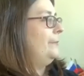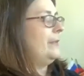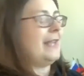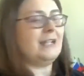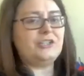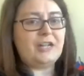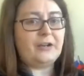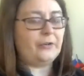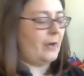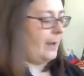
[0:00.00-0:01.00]
that's
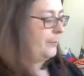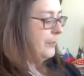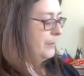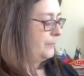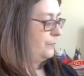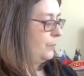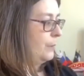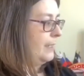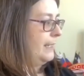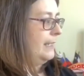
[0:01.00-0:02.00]
sharecroppers,
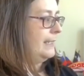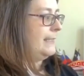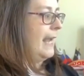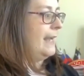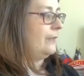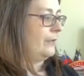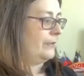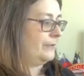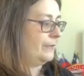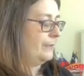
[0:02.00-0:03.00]
Roy
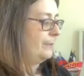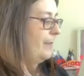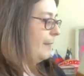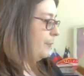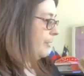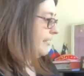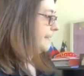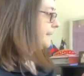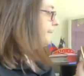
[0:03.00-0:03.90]
Taylor's memories.